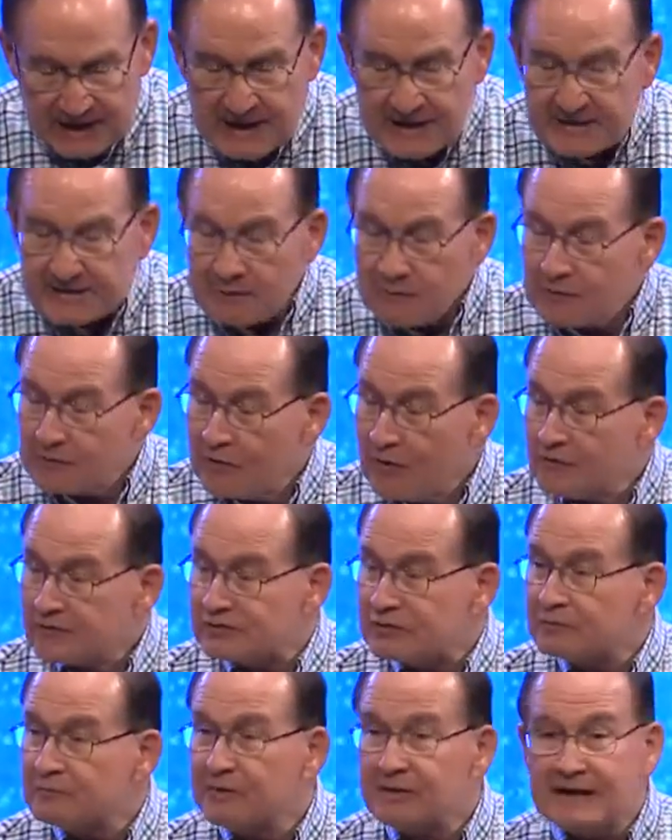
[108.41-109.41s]
There were those
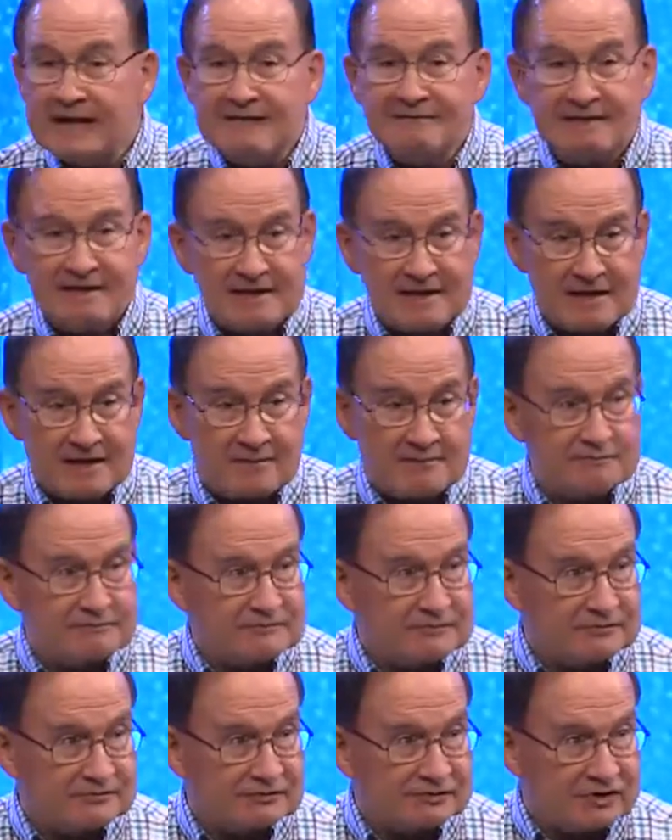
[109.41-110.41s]
who believed in him,
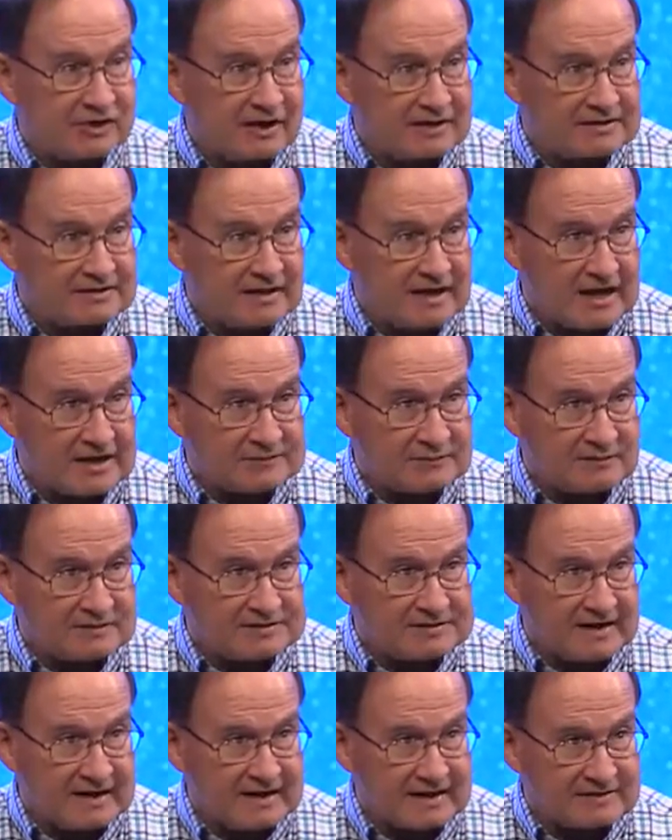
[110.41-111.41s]
John's gospel
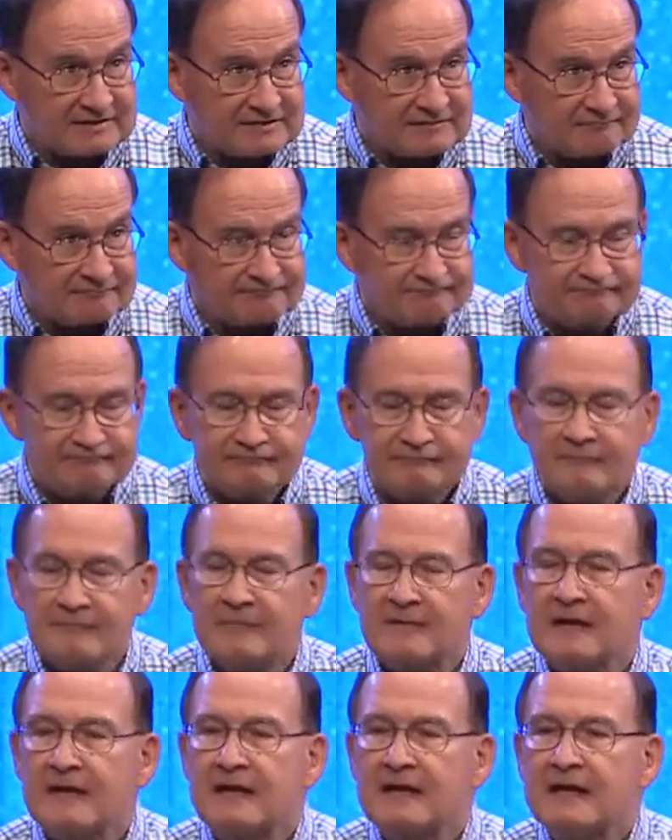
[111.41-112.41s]
says.
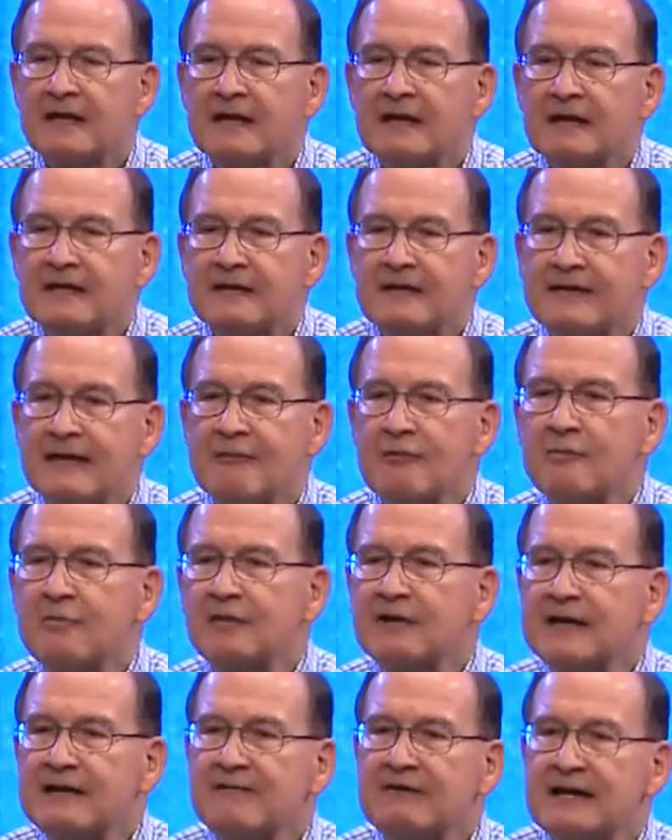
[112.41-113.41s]
Now, they were
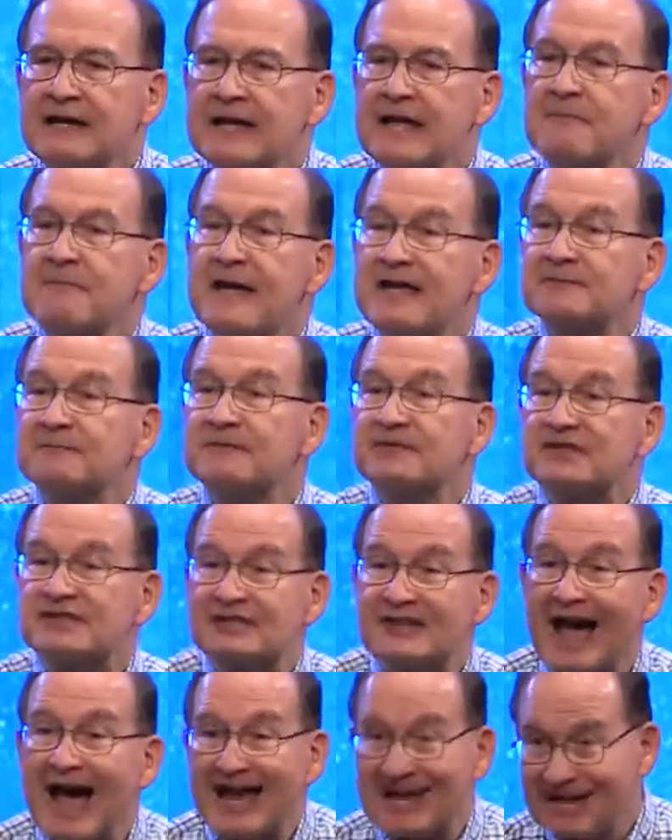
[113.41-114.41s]
believing in him as
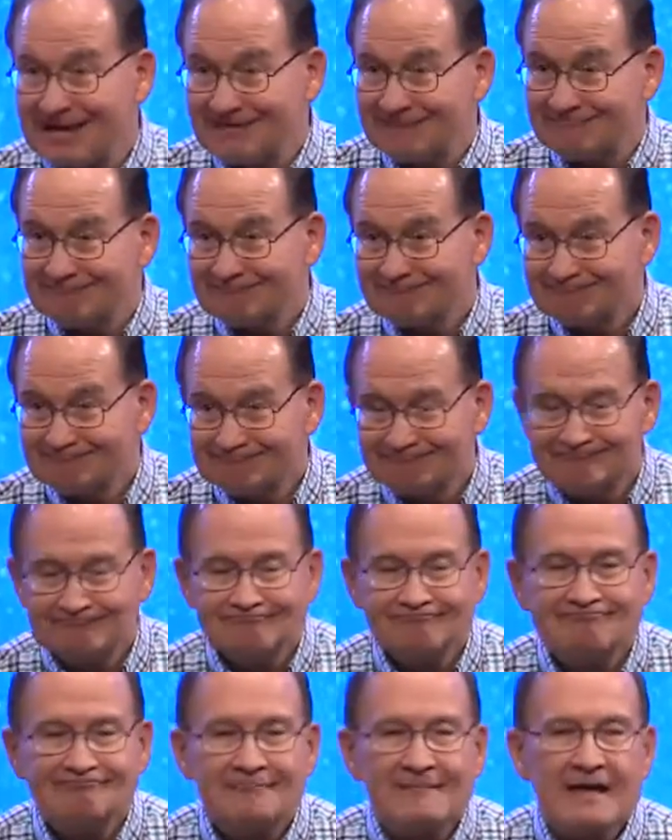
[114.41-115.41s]
Messiah,
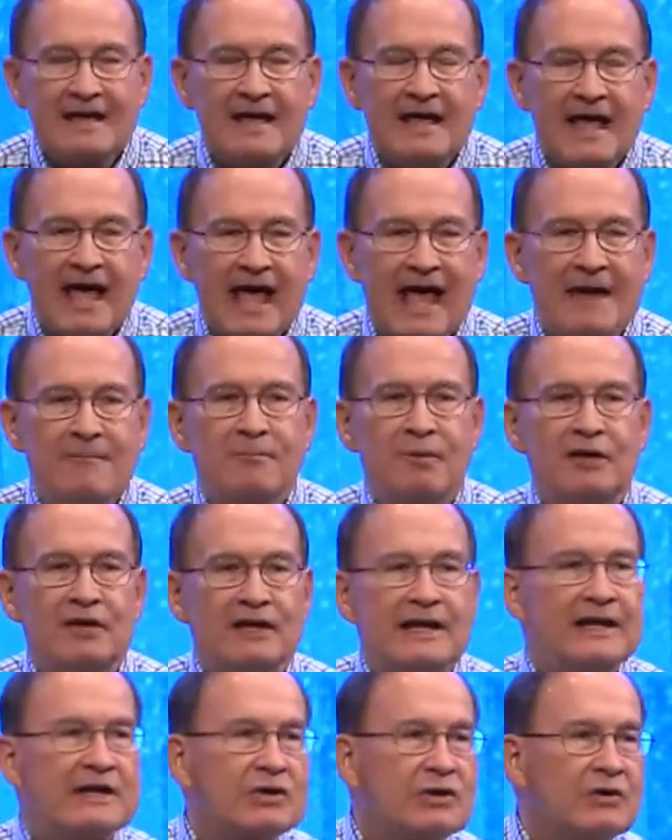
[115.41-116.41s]
a
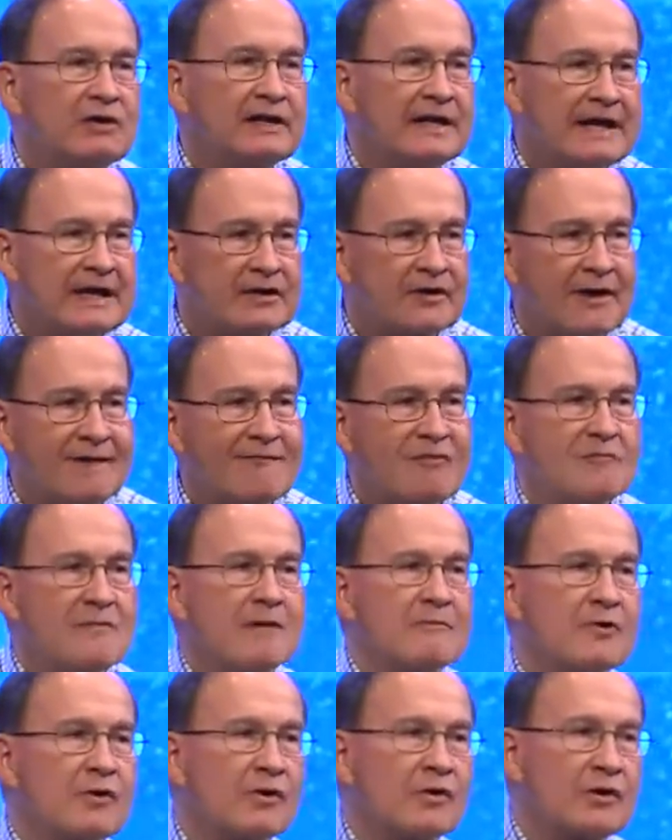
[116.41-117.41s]
political leader. And
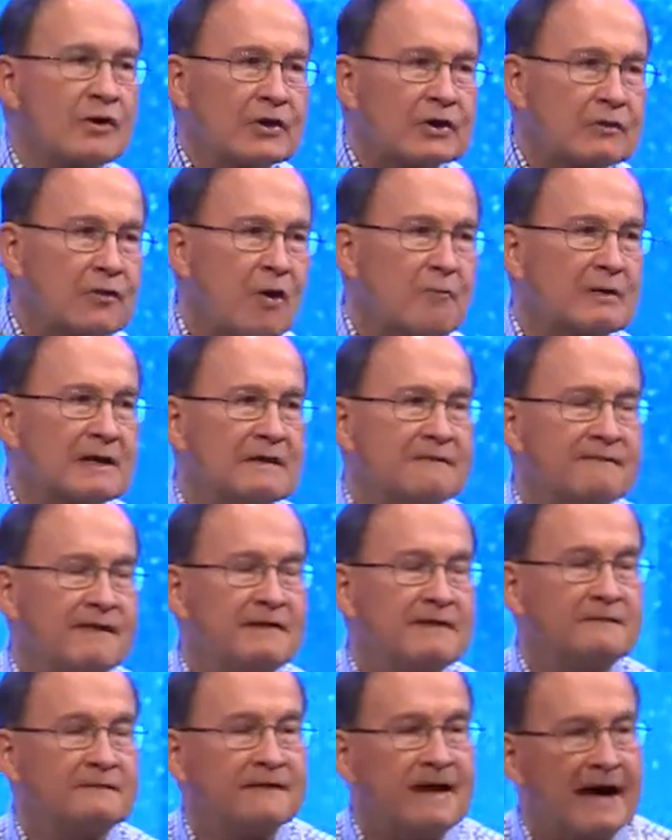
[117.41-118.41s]
remember earlier on when he fed
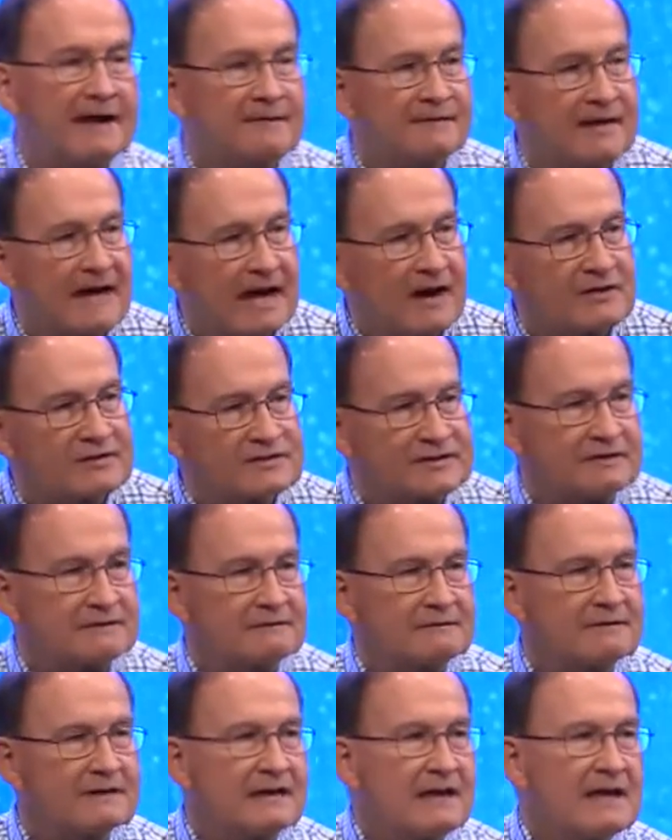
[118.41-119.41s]
the
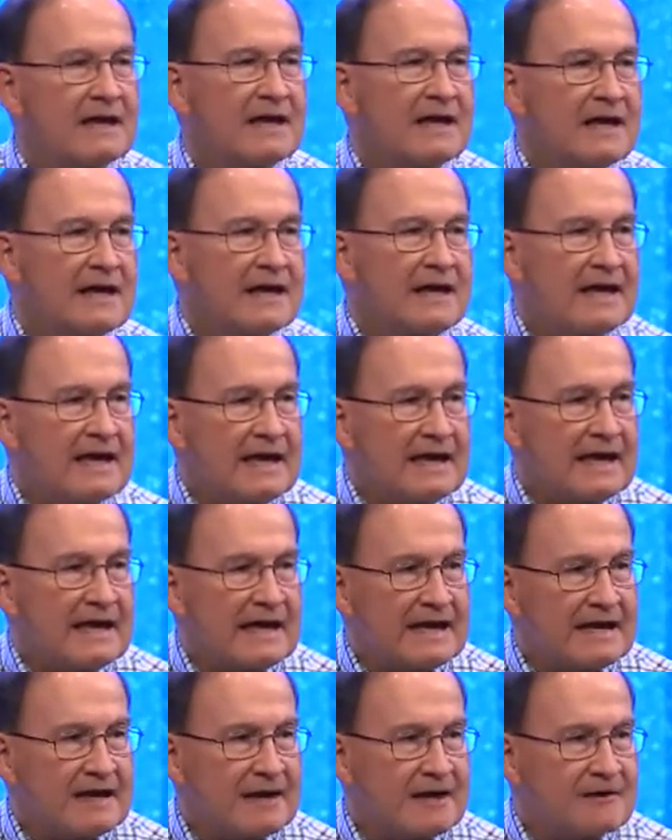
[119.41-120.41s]
5,000,
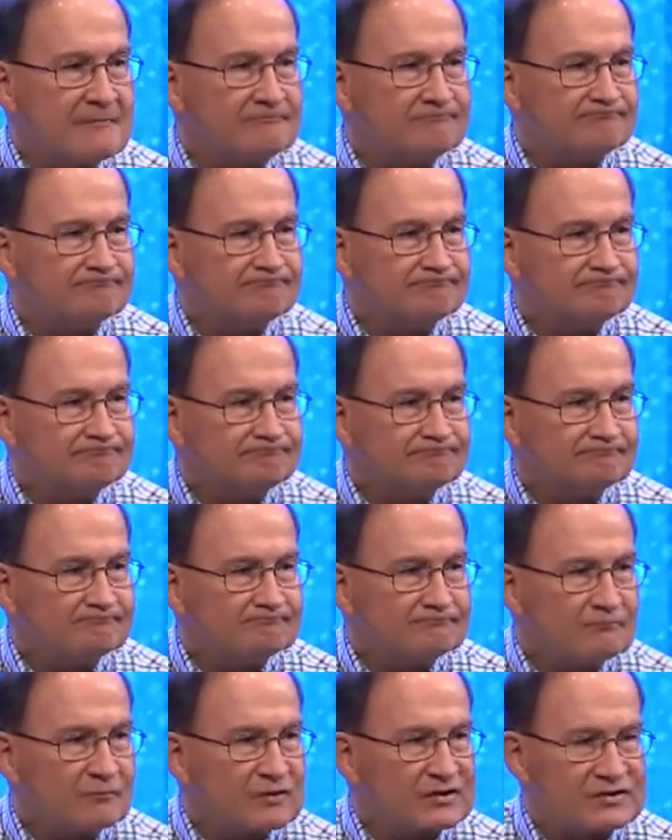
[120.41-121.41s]
he
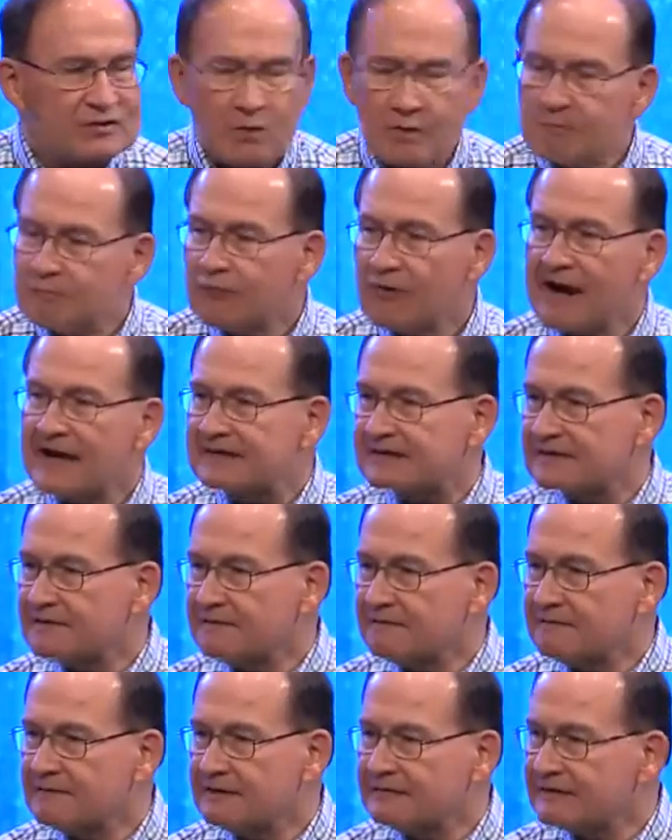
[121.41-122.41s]
was so
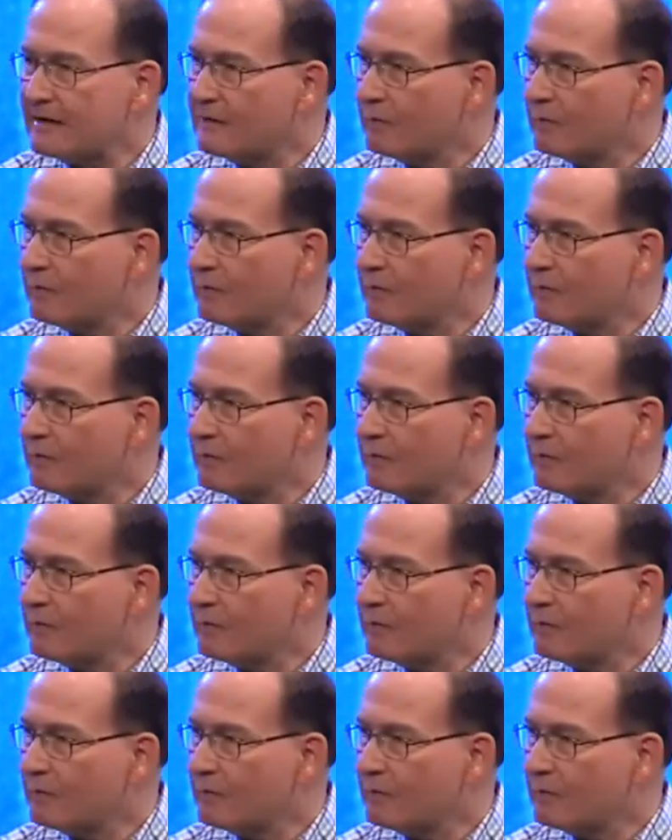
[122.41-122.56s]
impressive that they